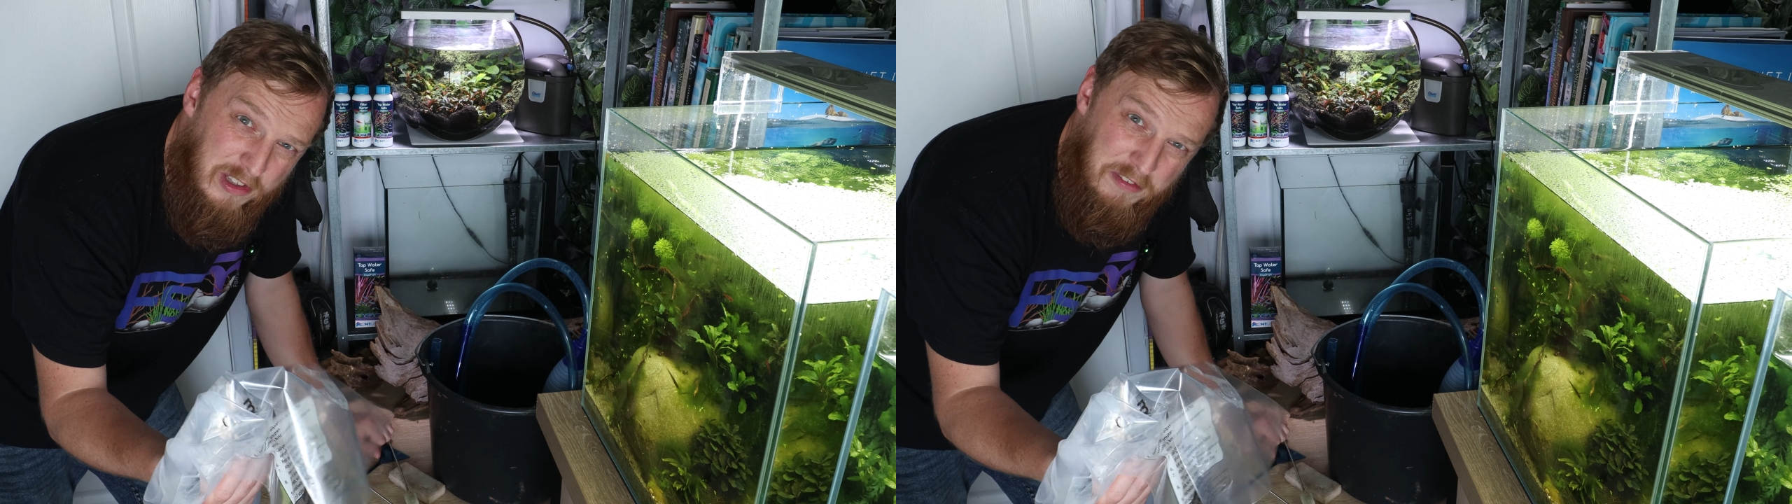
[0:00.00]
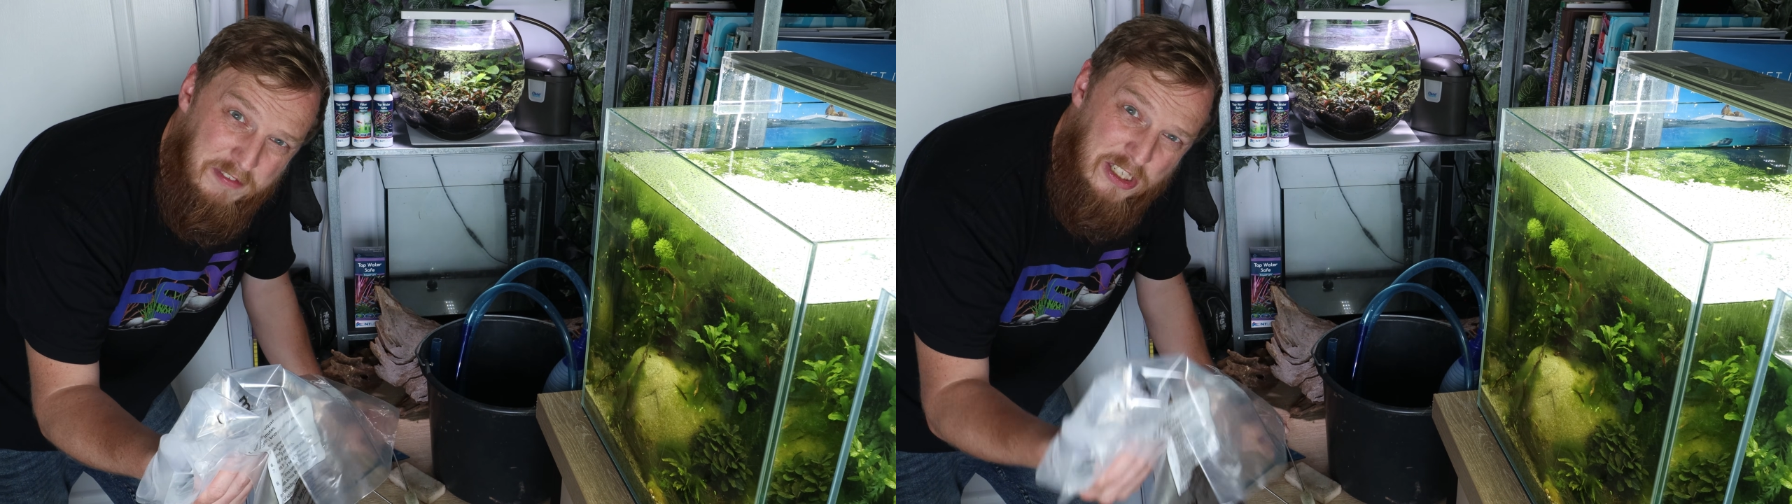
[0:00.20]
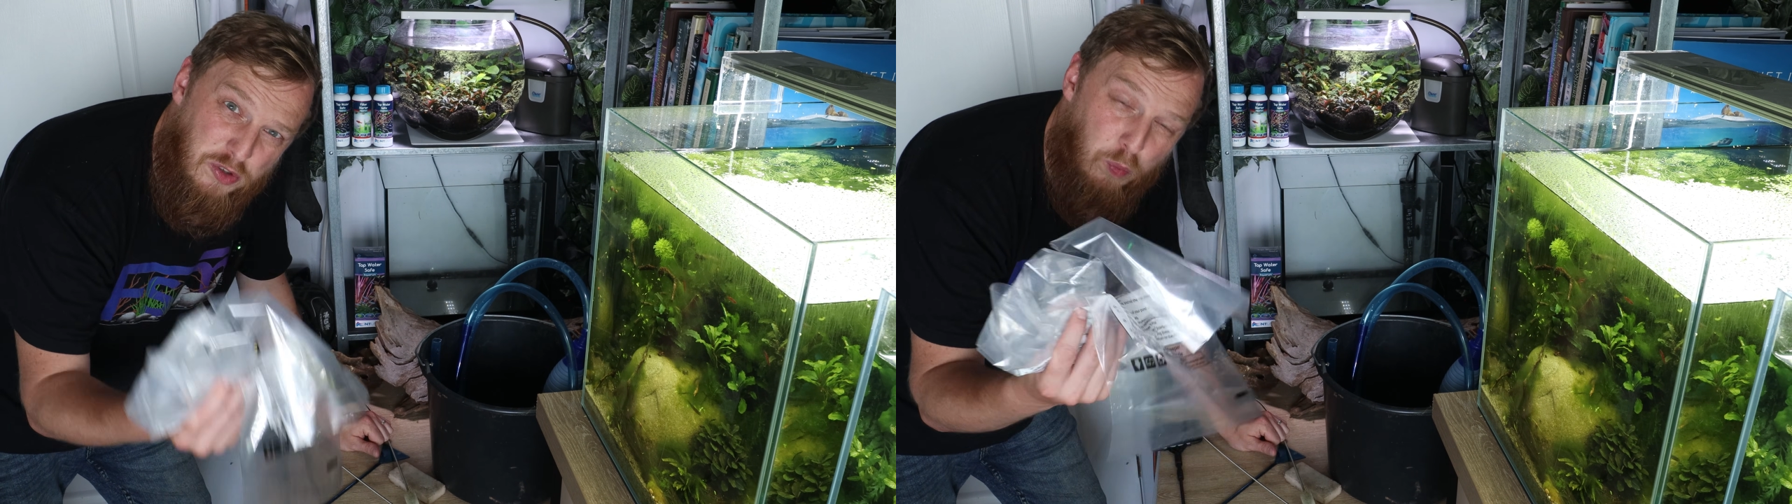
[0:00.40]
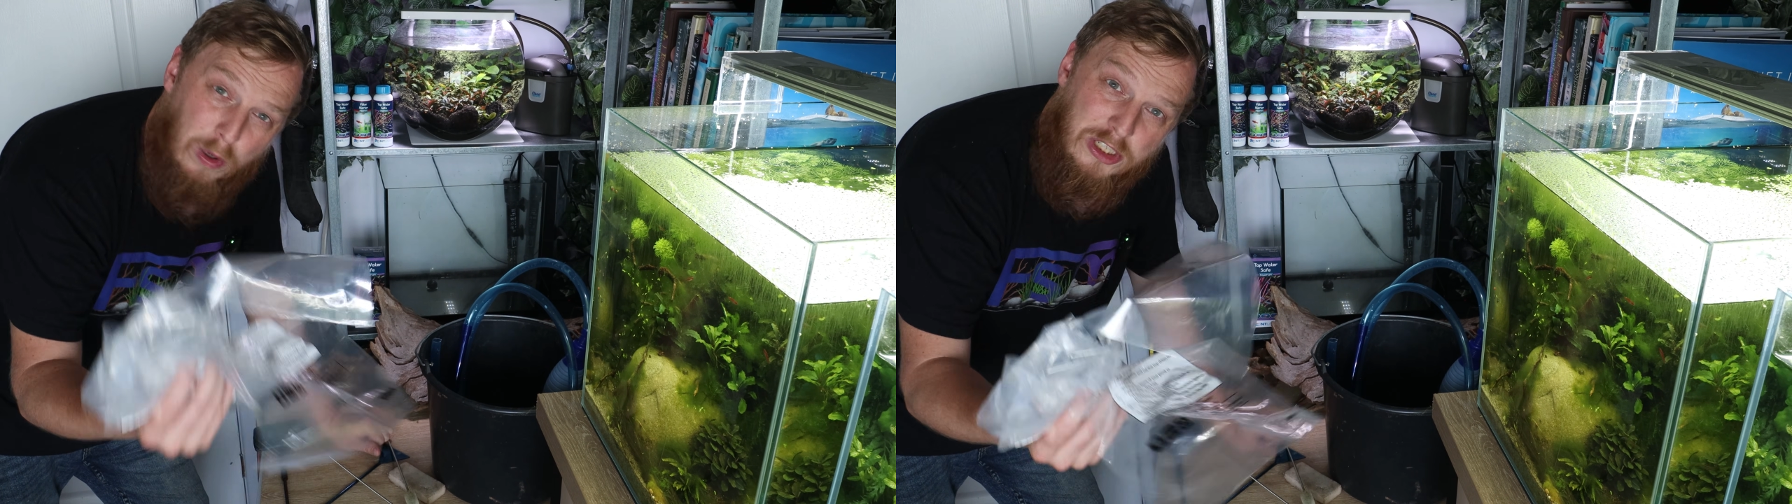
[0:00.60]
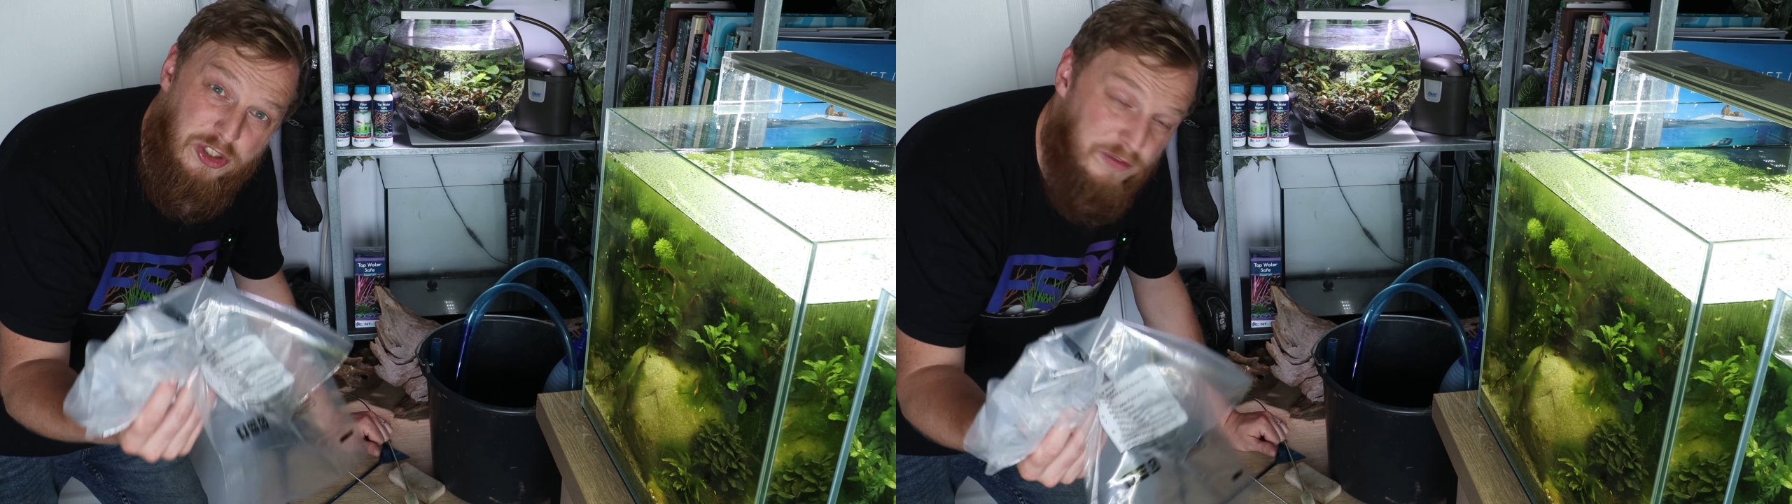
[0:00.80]
the fish
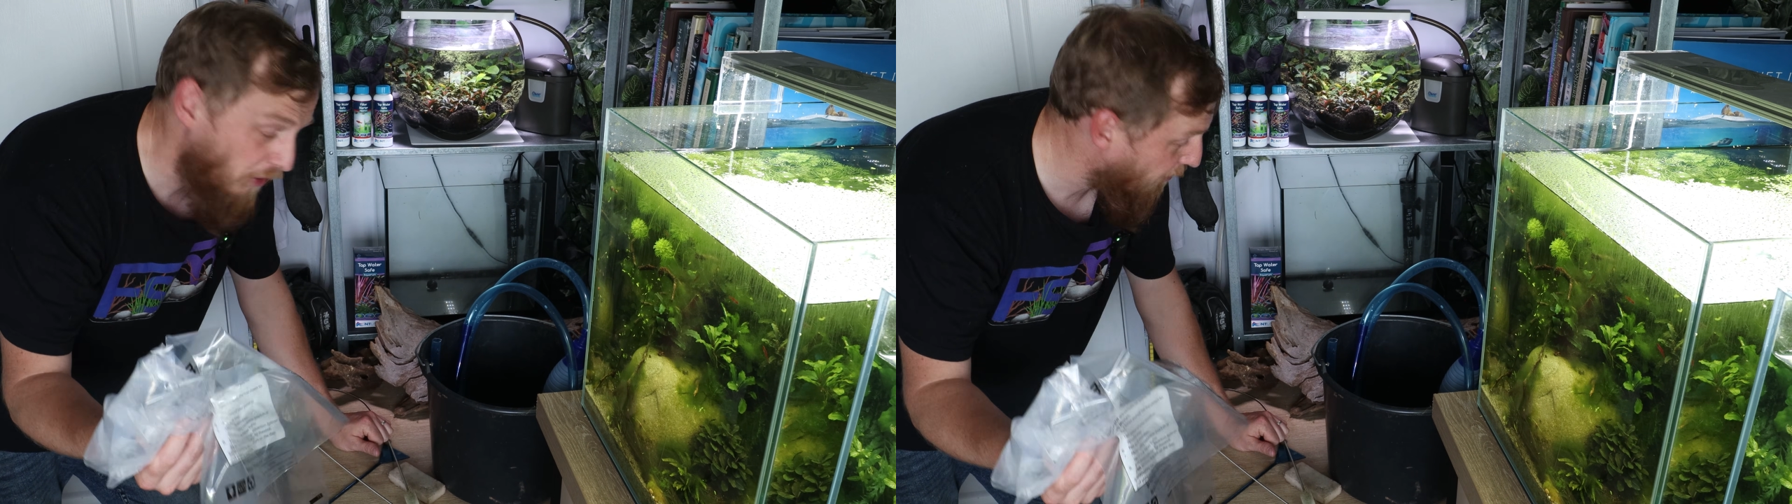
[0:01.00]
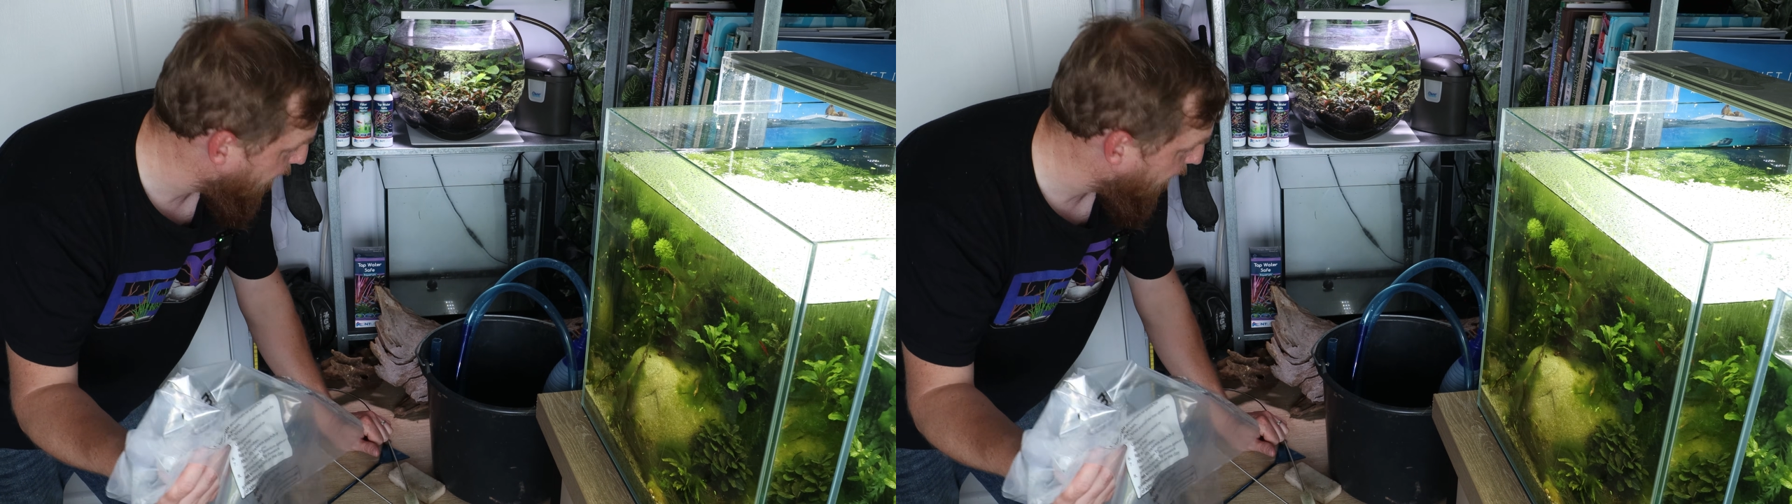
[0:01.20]
once you've got the